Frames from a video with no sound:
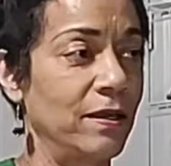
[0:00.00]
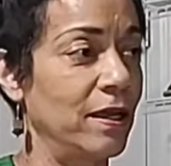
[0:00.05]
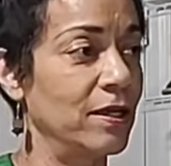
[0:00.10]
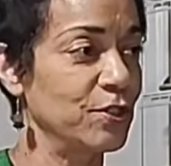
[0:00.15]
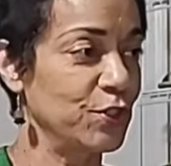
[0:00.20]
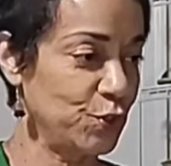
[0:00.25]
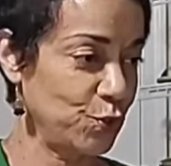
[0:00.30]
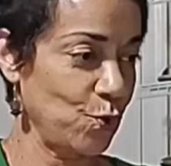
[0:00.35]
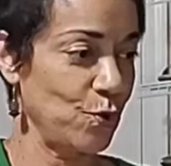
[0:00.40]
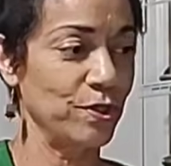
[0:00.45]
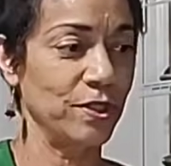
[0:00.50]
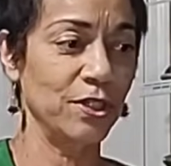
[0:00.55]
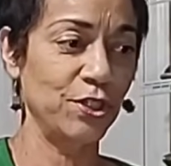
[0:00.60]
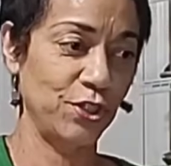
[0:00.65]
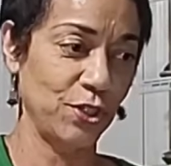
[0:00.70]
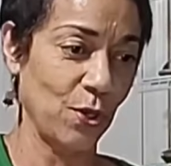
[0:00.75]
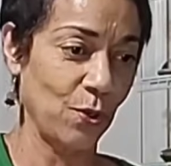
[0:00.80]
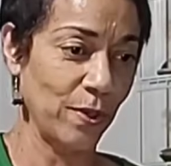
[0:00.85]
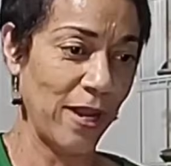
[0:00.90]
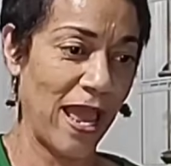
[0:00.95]
a store that
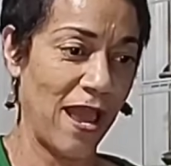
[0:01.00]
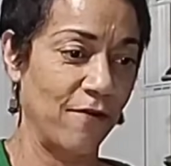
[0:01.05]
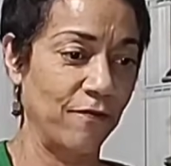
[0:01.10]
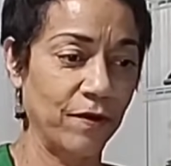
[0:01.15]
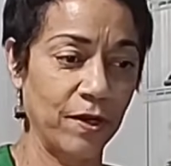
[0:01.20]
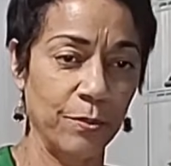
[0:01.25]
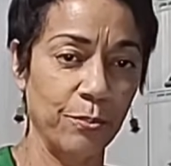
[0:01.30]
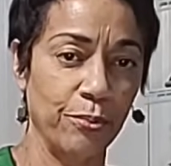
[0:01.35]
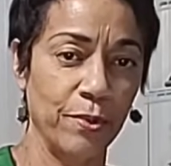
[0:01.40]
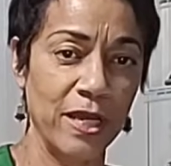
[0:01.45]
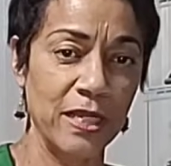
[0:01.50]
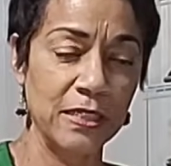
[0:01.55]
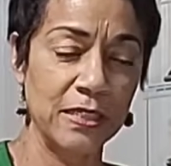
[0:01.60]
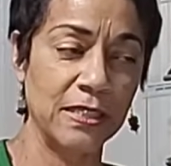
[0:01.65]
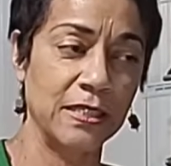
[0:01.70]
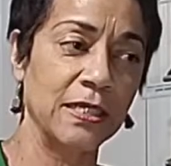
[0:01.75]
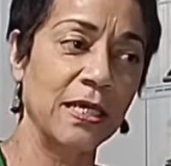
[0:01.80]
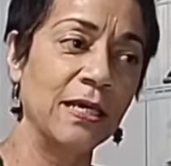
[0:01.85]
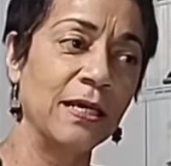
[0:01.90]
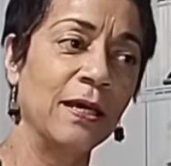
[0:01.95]
sold African
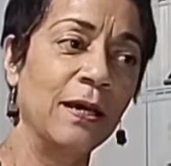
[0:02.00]
prints.